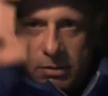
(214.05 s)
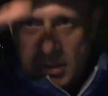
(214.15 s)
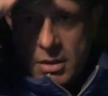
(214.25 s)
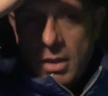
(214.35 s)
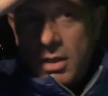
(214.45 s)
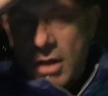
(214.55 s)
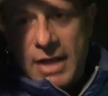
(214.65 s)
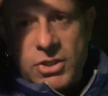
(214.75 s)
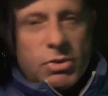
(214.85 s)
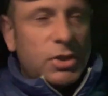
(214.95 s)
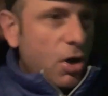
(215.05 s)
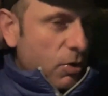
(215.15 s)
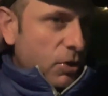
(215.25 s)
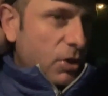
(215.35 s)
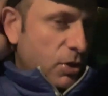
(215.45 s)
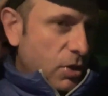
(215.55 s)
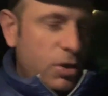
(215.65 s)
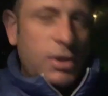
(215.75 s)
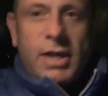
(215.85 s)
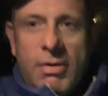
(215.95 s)
I'm answering the
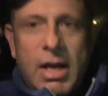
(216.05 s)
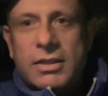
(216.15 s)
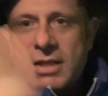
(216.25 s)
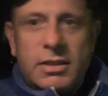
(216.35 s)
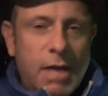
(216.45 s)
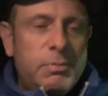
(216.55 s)
carryouts.